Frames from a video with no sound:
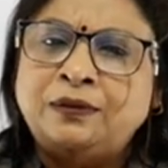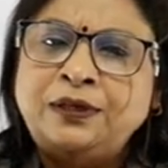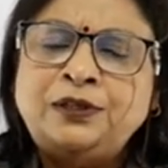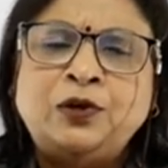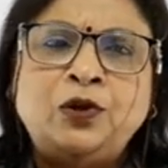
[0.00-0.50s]

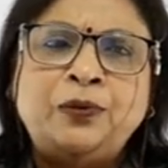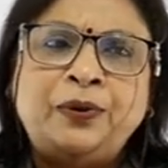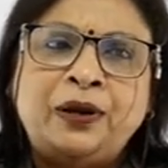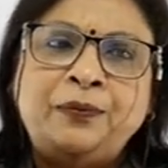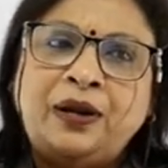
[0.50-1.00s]

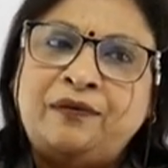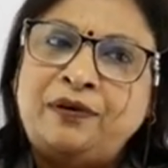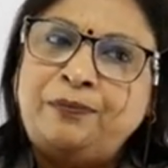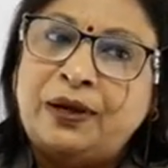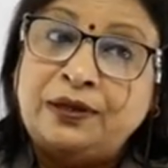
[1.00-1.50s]
disequilibrium in
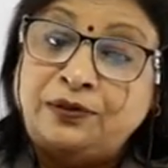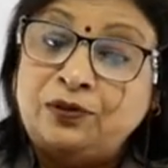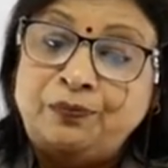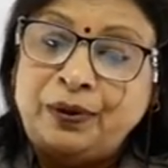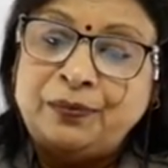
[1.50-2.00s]
our balance
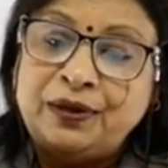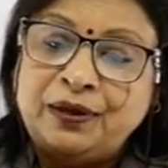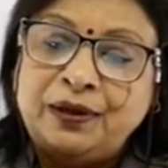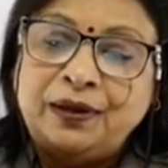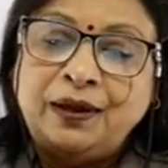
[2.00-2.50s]
of payment.
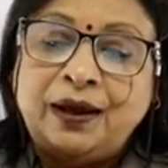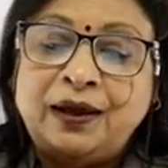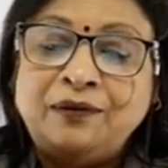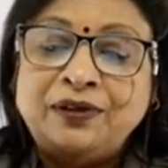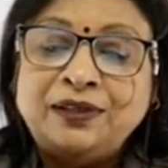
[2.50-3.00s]

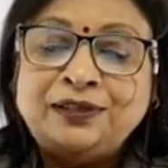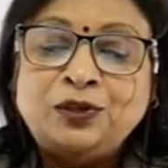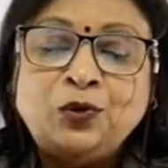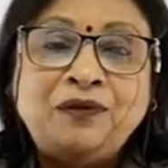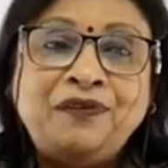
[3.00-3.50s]
And when there
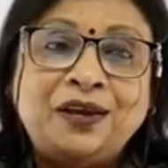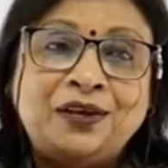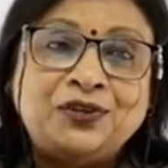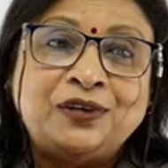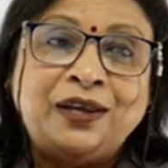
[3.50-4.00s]
is
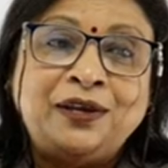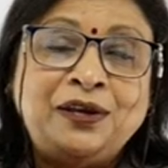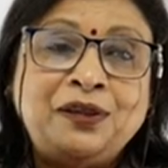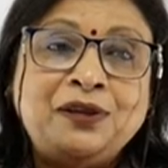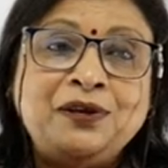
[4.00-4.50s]
unification,
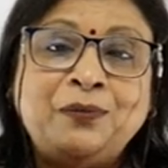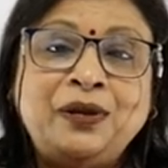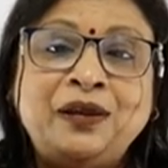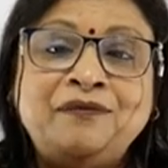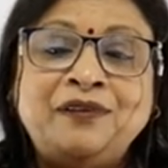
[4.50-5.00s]
like East
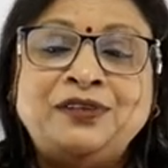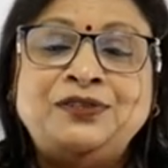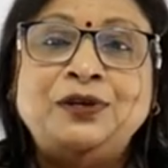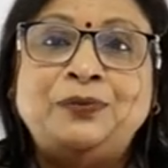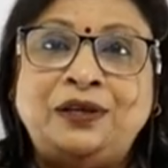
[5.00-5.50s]
Germany and
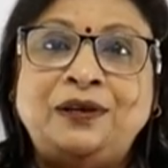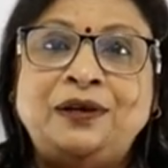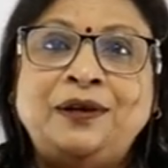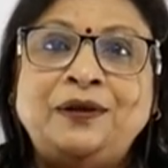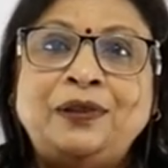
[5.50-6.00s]
West Germany,
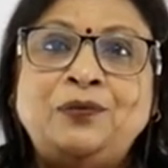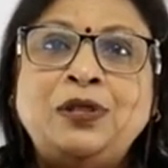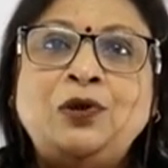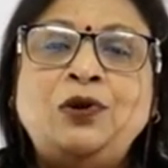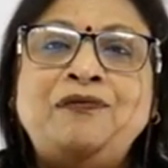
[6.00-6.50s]
there
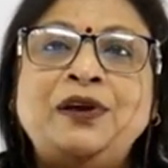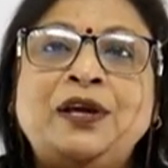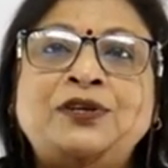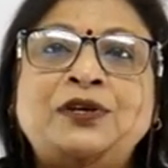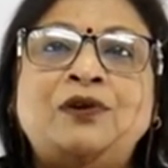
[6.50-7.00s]
was
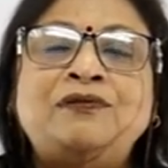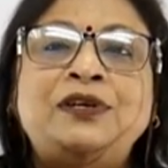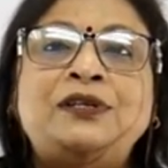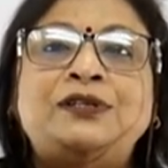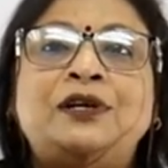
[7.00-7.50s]
unification of
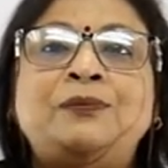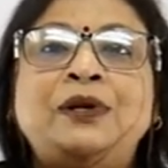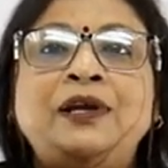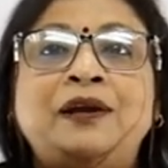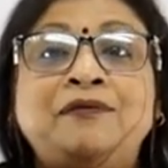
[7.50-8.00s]
East
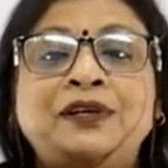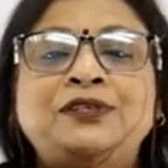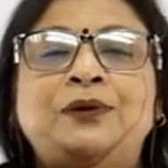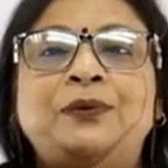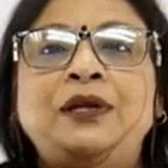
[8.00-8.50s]
Germany and
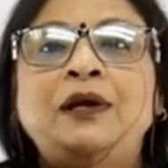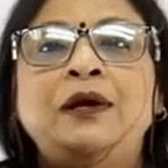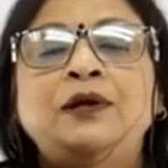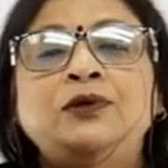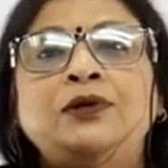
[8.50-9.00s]
West Germany.
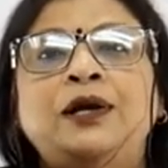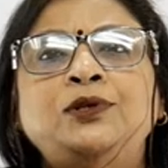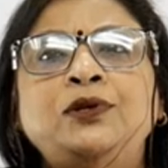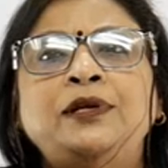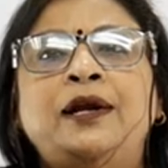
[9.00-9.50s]
So
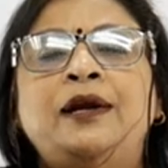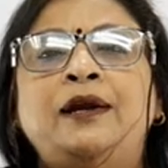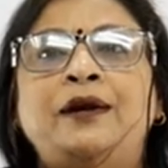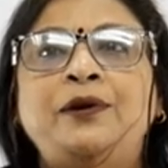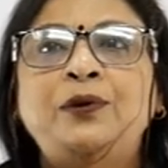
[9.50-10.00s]
naturally that
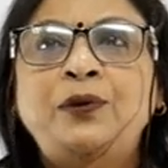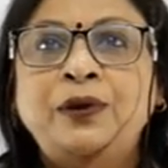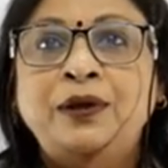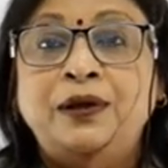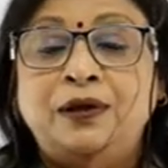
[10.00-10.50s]
led to
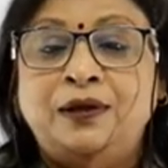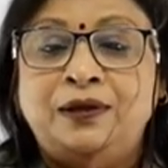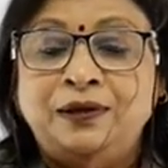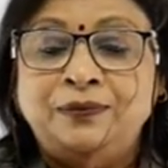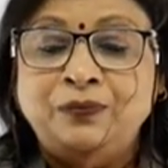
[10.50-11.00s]
uh,
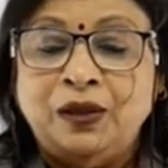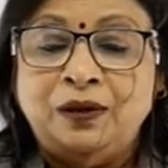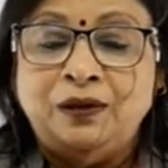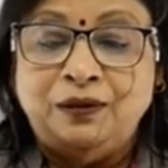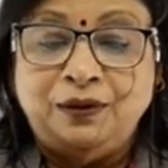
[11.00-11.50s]

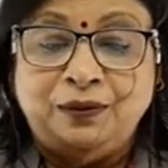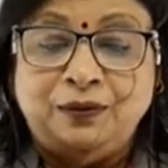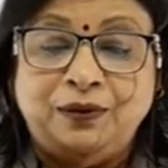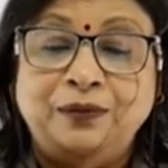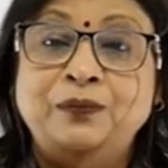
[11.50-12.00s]

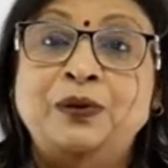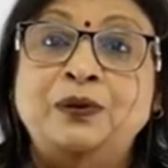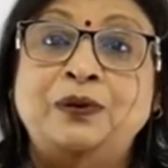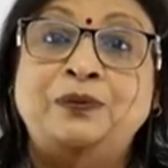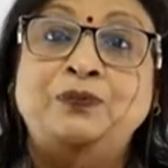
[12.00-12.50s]

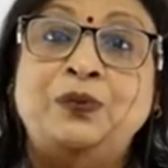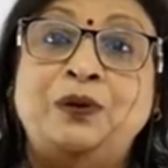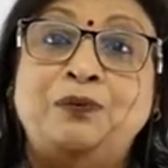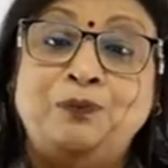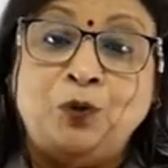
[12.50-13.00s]
uh,
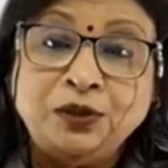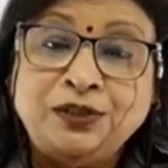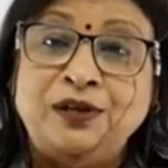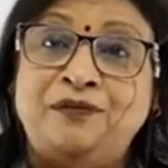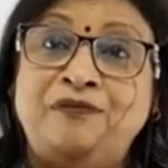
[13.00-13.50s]

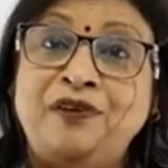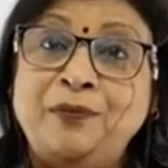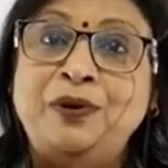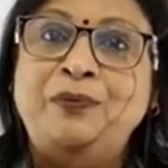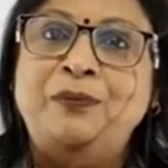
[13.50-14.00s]
positive,
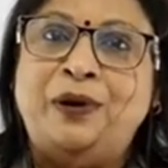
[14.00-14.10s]
favorable